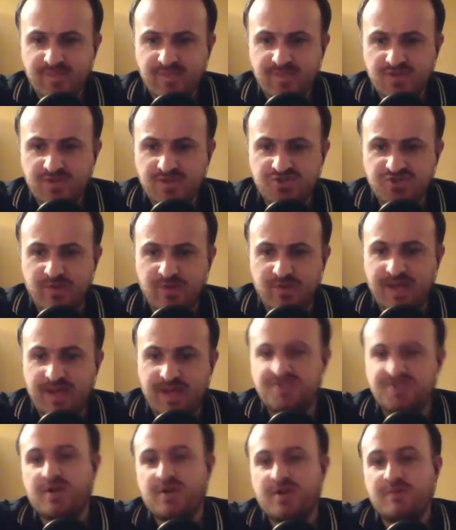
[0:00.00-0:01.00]
There's so many
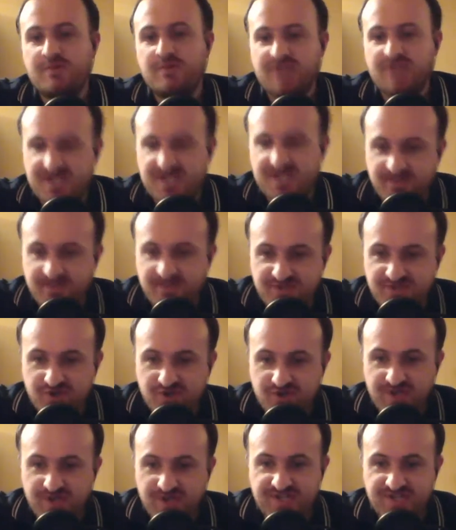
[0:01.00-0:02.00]
Instagram chats that have been
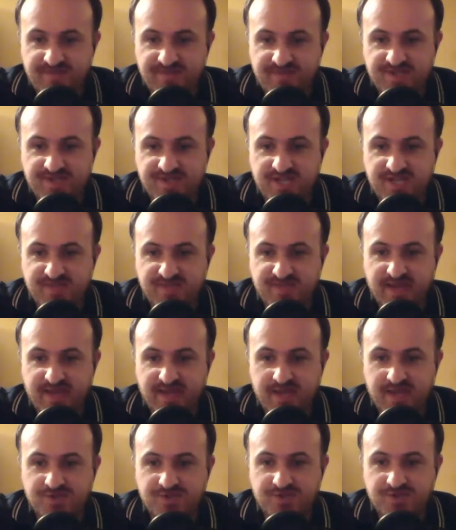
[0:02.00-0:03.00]
screen saved these days by
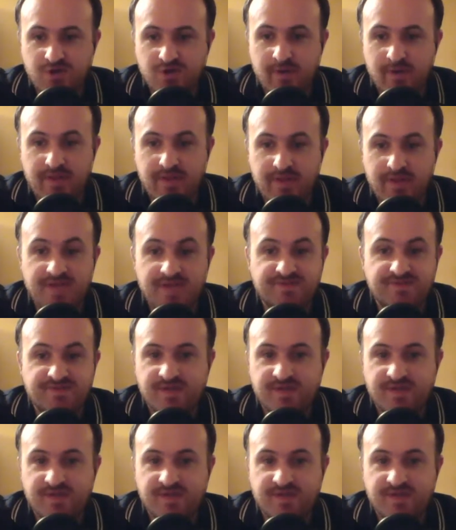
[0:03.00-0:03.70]
kids who come out the next few